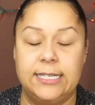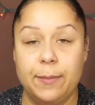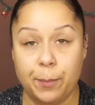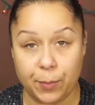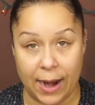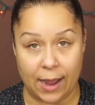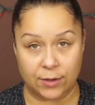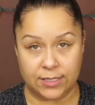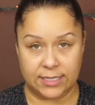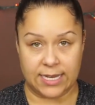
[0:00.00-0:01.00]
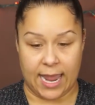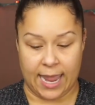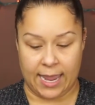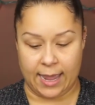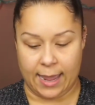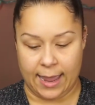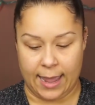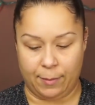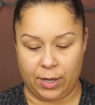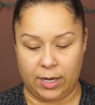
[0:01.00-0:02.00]
dip brow today, I
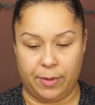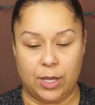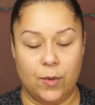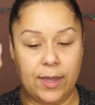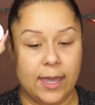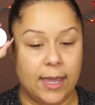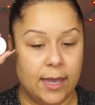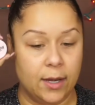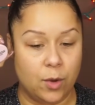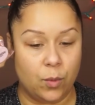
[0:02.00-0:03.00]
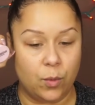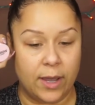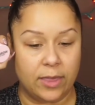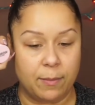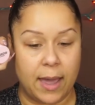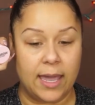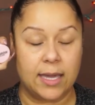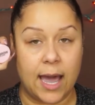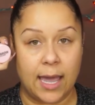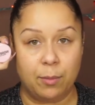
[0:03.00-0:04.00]
am gonna be going in with my
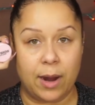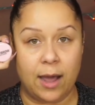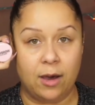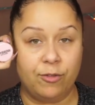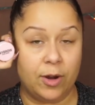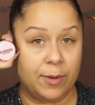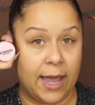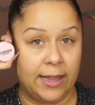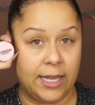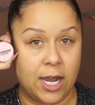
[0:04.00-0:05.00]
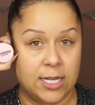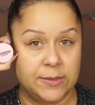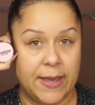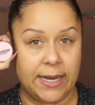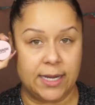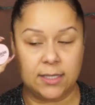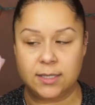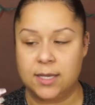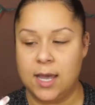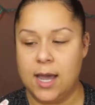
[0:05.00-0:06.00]
Kai Brow from Kylie Cosmetics.